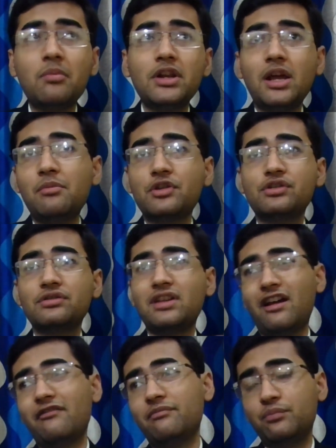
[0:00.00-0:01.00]
emissions have
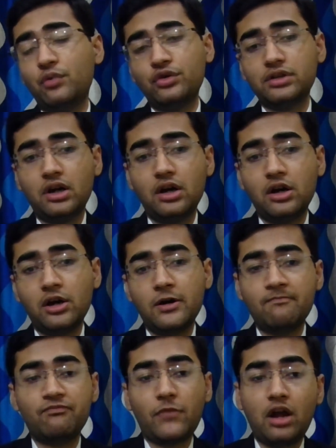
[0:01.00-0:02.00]
put
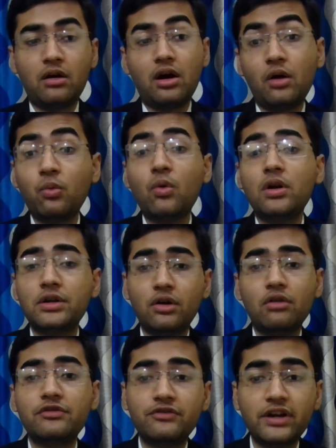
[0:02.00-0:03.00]
our world on
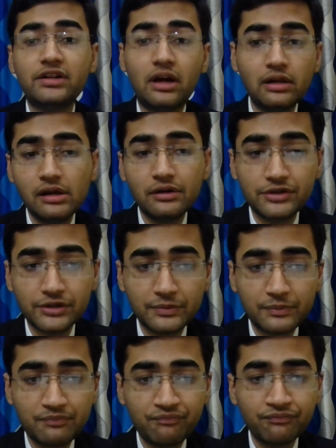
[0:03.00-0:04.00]
red alert.
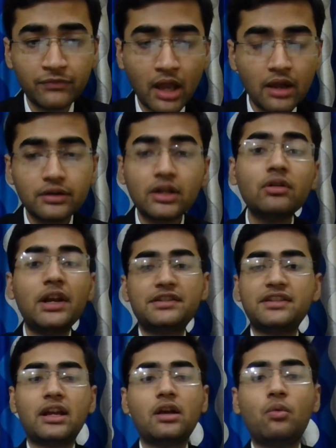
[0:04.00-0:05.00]
Now let's
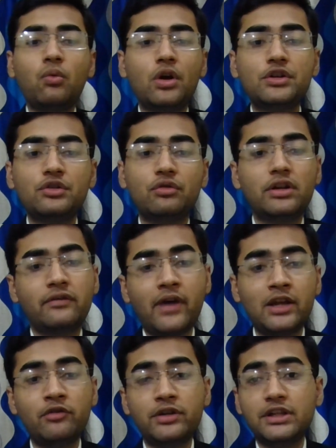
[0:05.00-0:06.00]
take a world tour
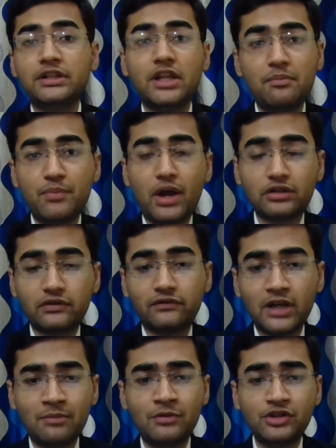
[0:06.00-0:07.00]
evaluating the impact of
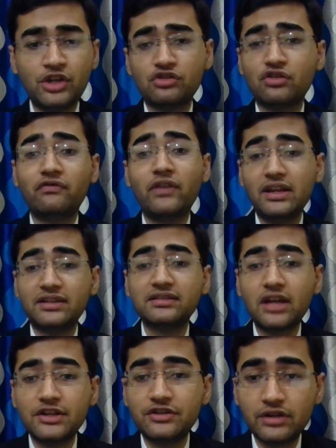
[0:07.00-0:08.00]
climate change on various
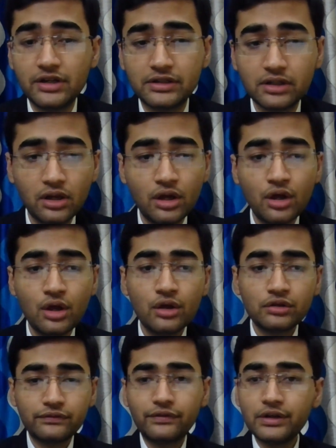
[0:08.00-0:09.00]
countries. So
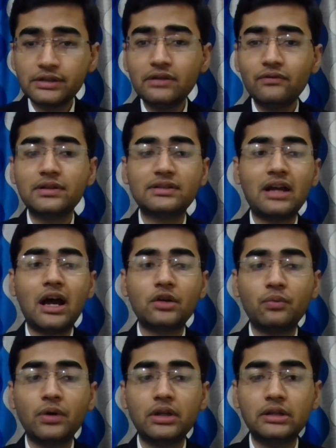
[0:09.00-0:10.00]
firstly, we'll start with